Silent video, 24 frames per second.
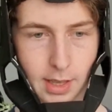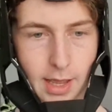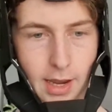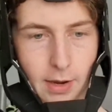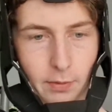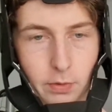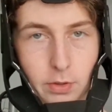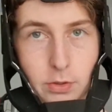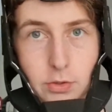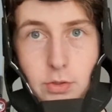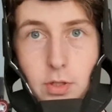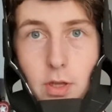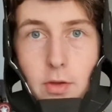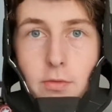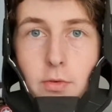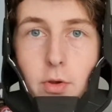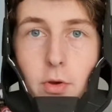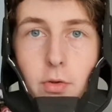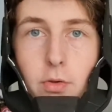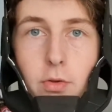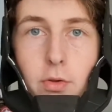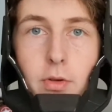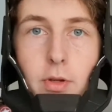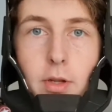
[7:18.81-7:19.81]
areas that I've
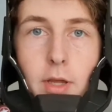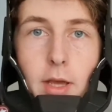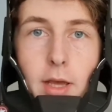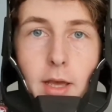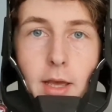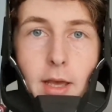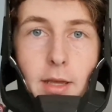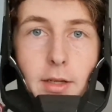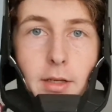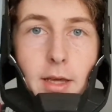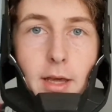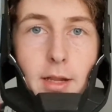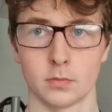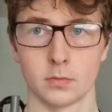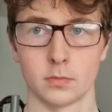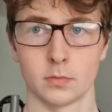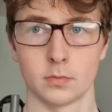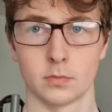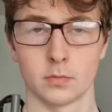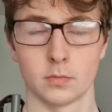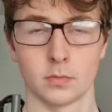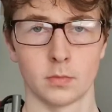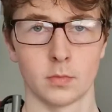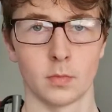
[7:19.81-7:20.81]
gone and
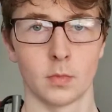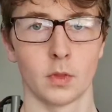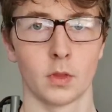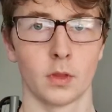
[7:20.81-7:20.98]
added in.